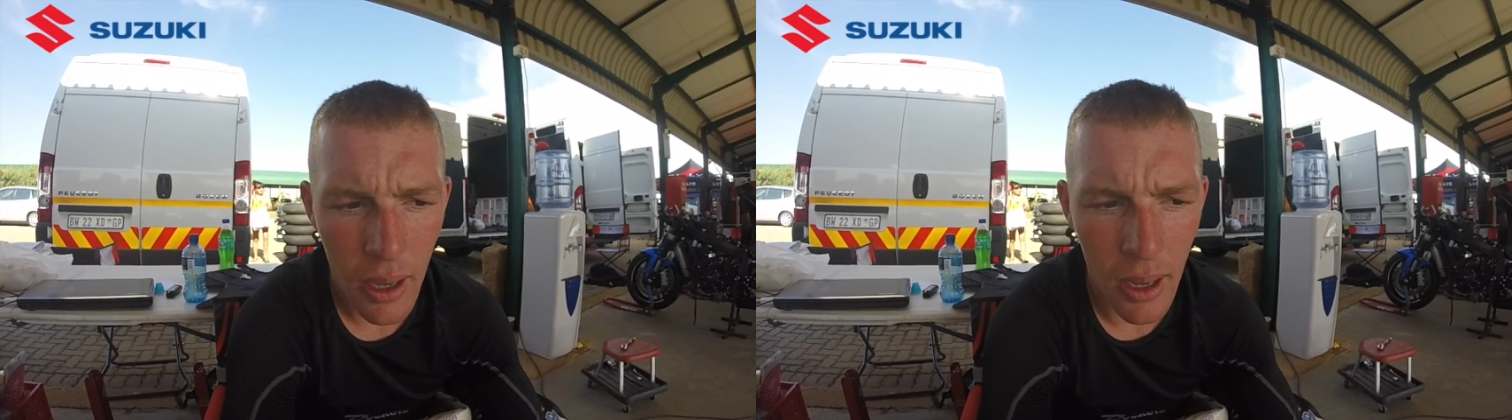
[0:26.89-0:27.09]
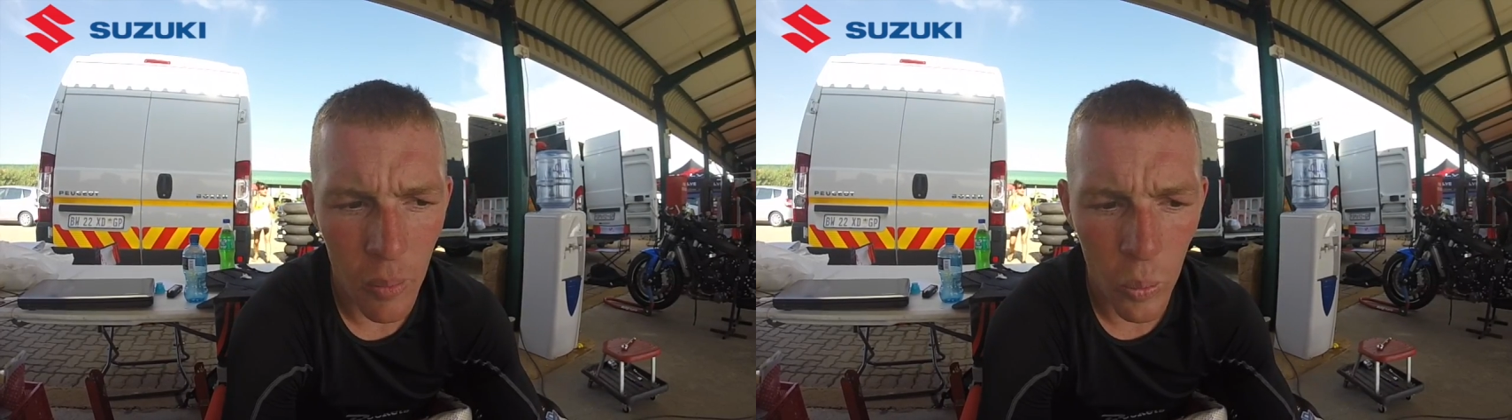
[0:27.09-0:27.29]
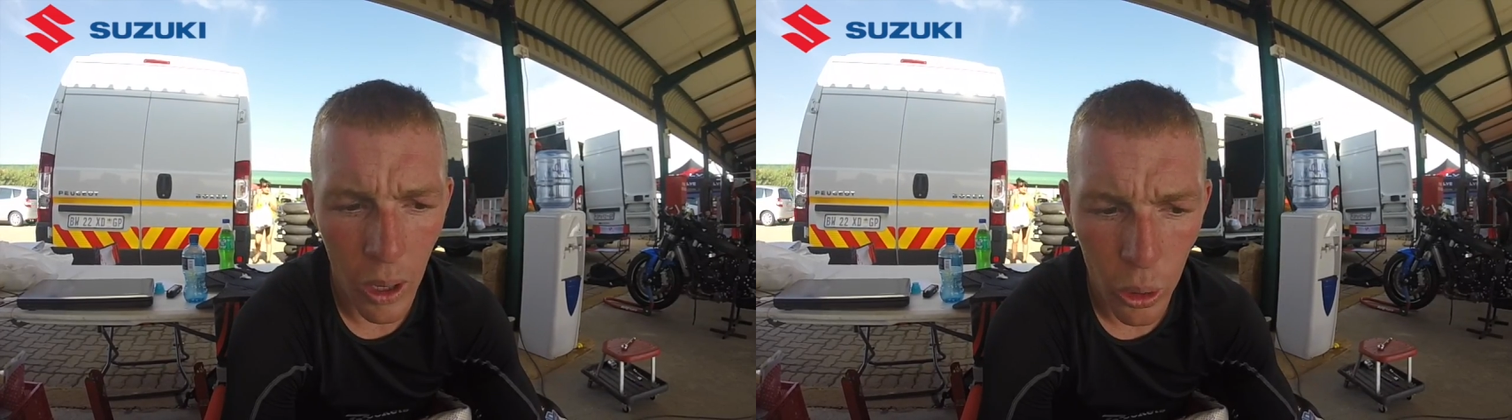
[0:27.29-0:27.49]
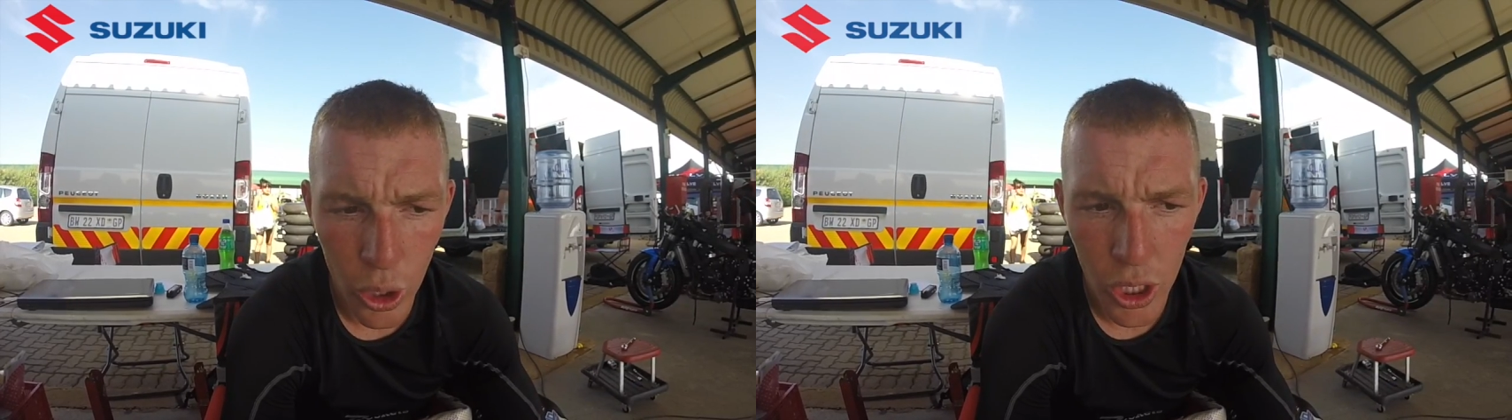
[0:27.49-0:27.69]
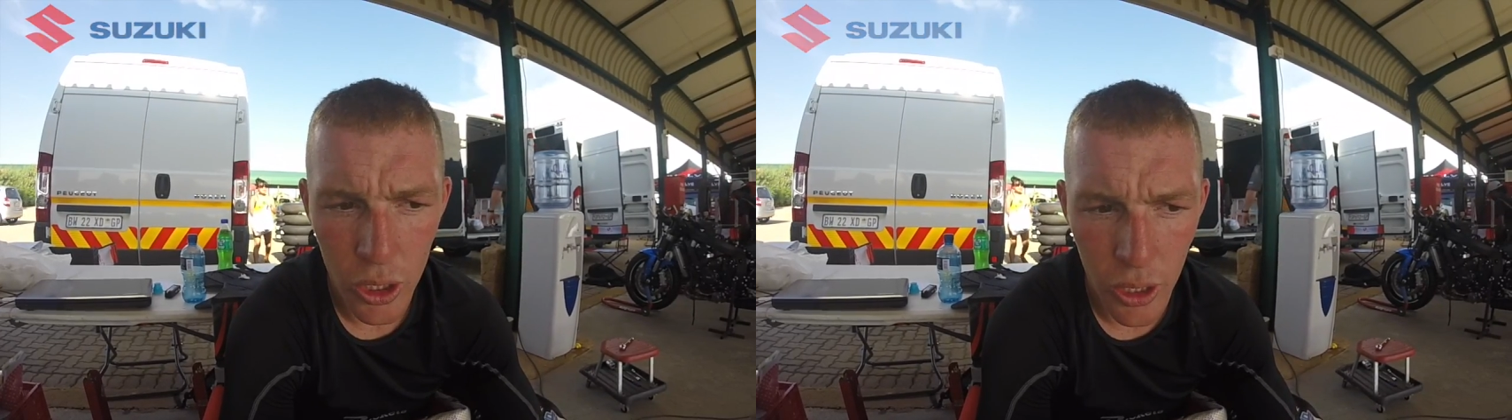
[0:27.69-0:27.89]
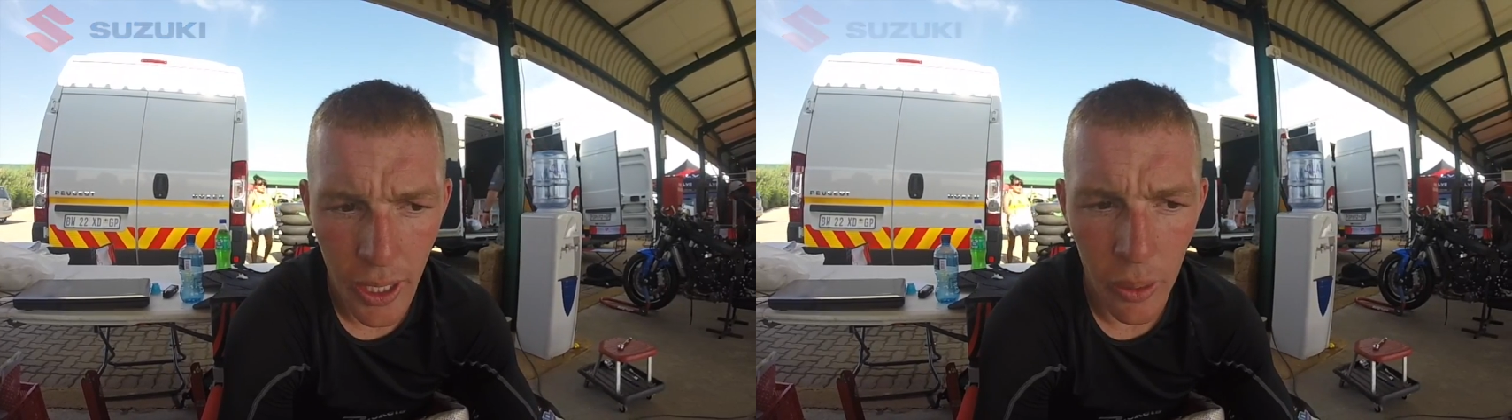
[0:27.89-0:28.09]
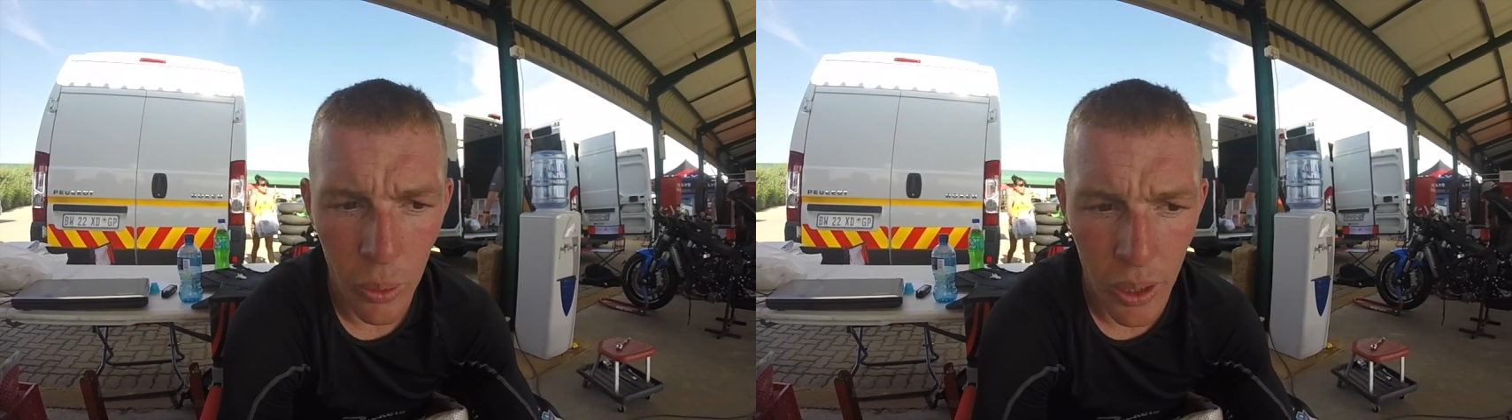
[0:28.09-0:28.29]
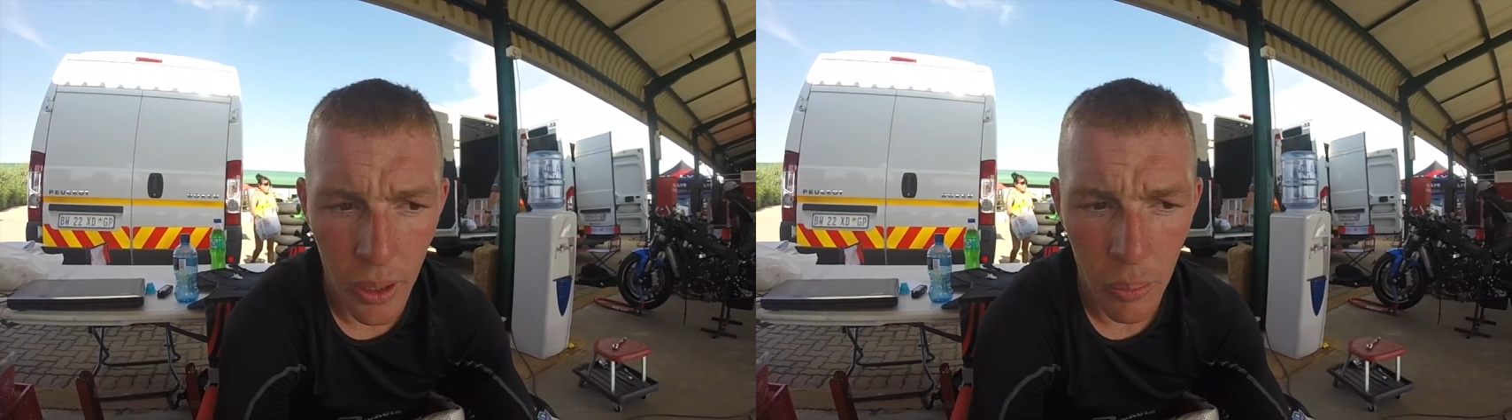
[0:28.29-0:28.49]
I got here today
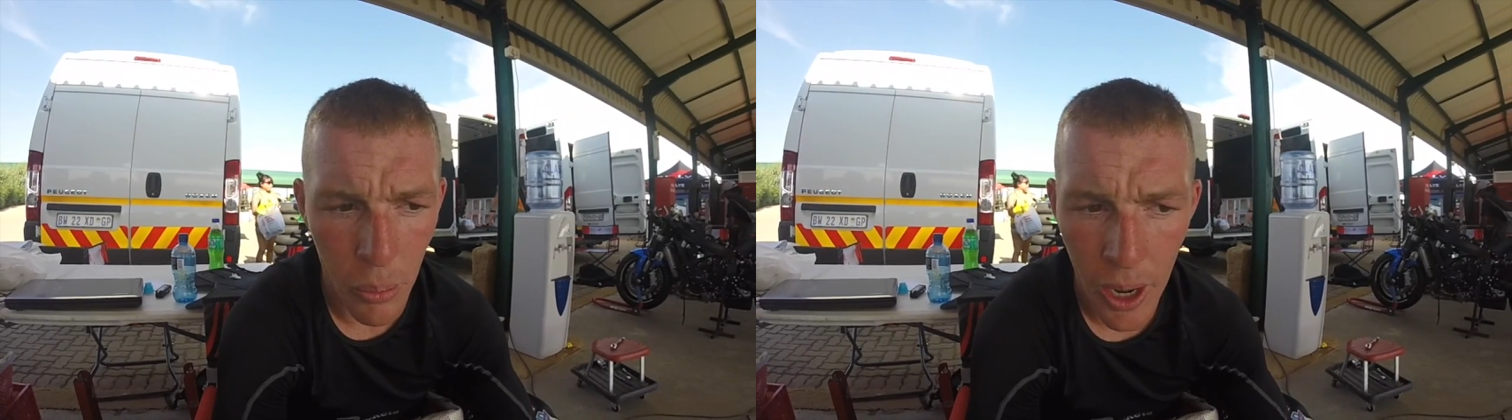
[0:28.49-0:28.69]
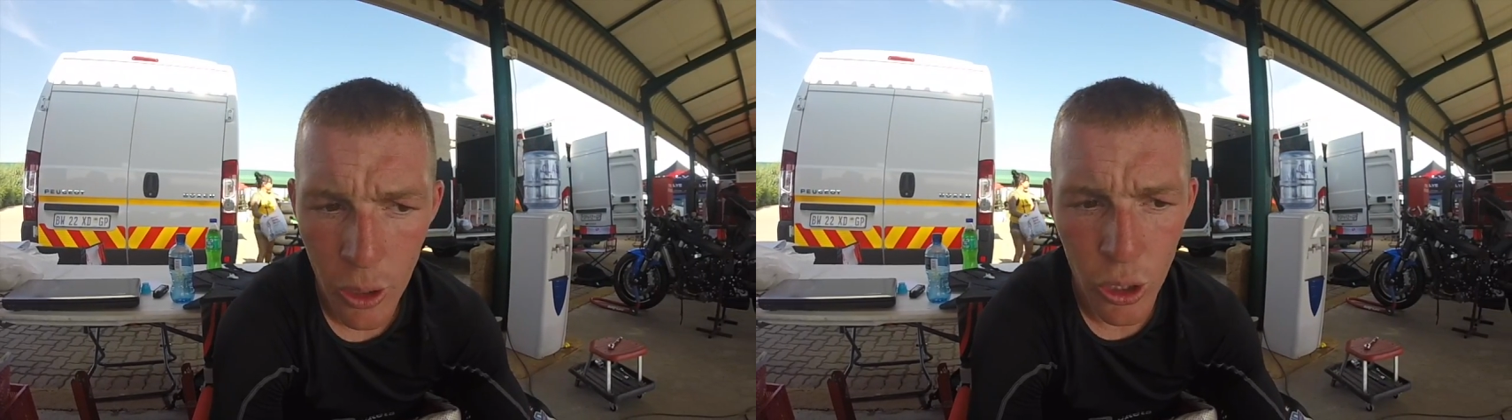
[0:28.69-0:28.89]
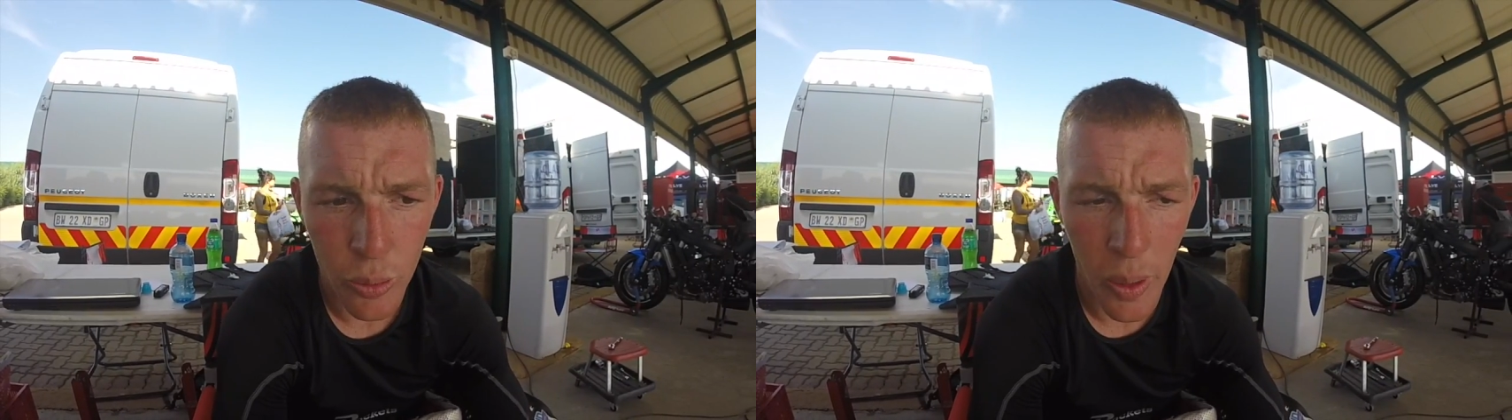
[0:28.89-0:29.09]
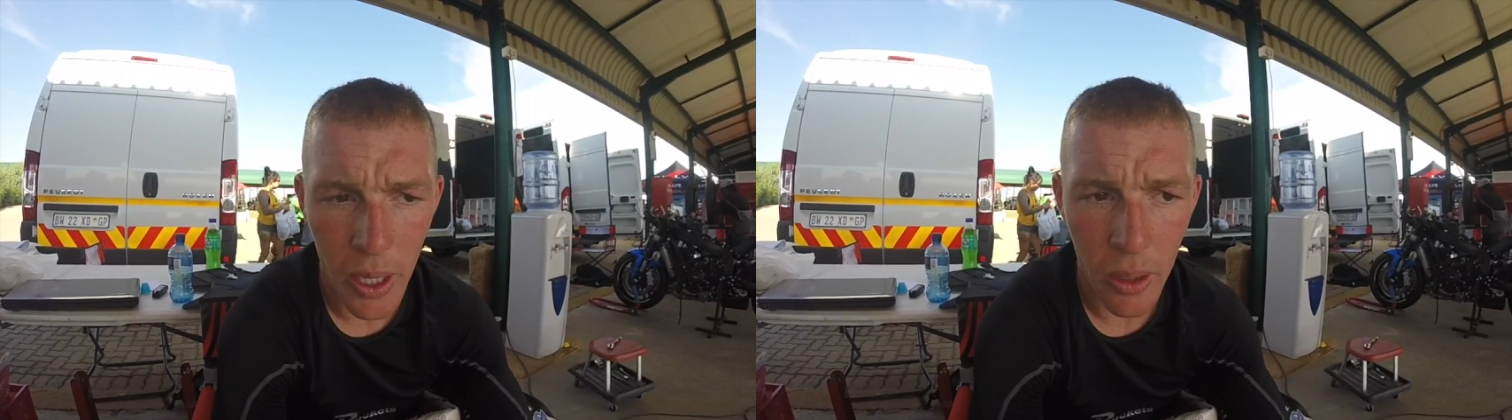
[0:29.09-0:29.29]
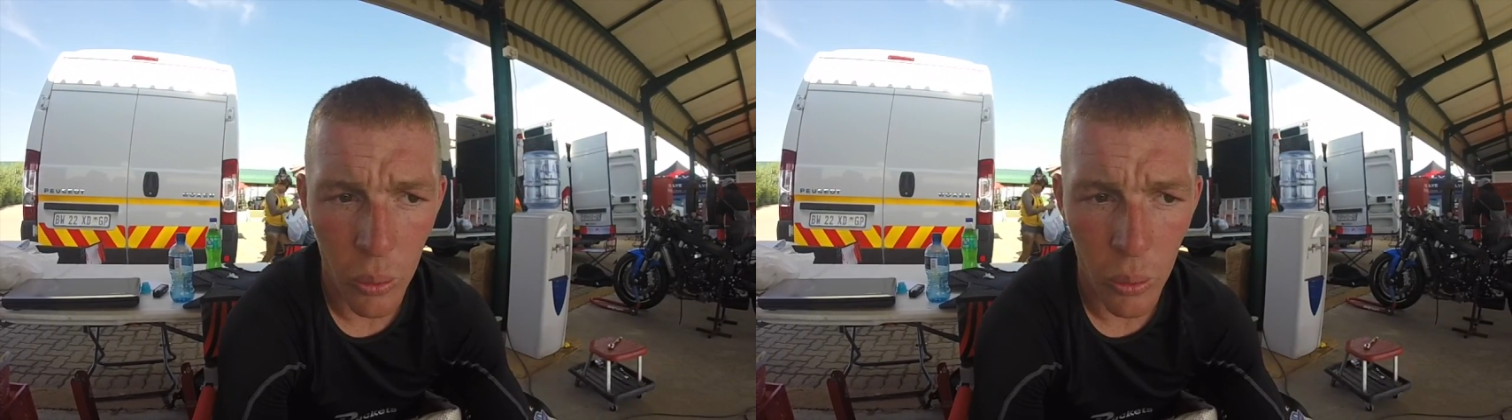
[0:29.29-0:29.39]
with a brand new spec